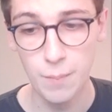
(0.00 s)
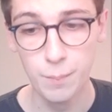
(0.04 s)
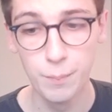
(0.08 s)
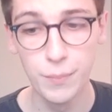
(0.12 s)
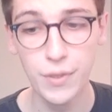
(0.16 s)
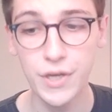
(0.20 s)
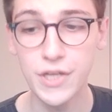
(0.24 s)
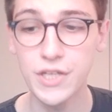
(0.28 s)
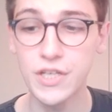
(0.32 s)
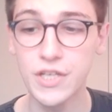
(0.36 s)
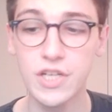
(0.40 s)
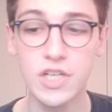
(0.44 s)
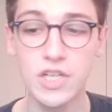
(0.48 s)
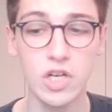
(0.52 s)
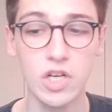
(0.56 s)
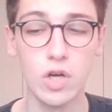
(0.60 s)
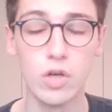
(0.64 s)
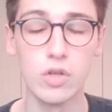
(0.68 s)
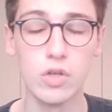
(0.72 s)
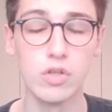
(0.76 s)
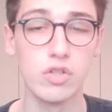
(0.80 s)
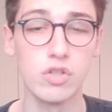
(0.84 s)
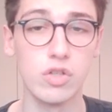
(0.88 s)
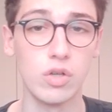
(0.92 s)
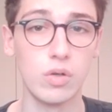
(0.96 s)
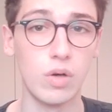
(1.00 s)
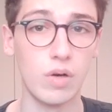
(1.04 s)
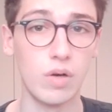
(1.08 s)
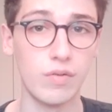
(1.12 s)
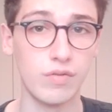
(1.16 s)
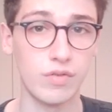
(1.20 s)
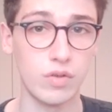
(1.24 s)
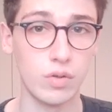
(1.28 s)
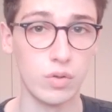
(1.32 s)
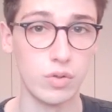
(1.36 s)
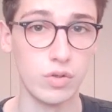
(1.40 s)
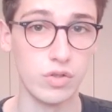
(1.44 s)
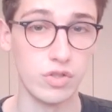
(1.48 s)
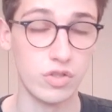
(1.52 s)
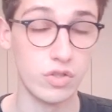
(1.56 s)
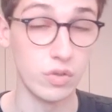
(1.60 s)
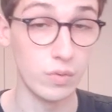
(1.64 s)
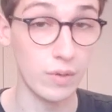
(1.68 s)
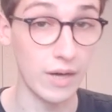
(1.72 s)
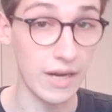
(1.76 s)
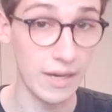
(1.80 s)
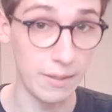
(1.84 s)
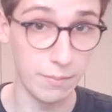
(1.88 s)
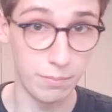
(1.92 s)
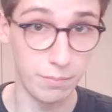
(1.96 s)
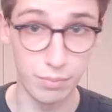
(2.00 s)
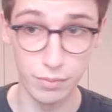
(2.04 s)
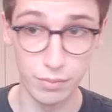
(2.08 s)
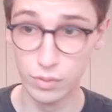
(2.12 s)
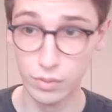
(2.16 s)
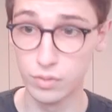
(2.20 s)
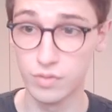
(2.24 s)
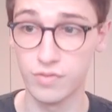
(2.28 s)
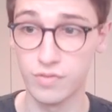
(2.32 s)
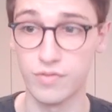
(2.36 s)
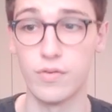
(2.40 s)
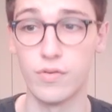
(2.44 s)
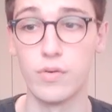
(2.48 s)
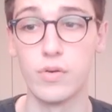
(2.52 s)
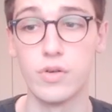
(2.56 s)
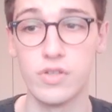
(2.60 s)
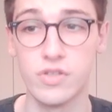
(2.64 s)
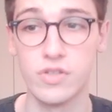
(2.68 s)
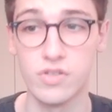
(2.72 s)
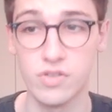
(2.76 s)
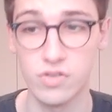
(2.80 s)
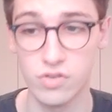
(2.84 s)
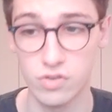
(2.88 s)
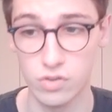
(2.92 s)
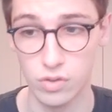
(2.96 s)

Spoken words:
But you can also, of course, do a brute force.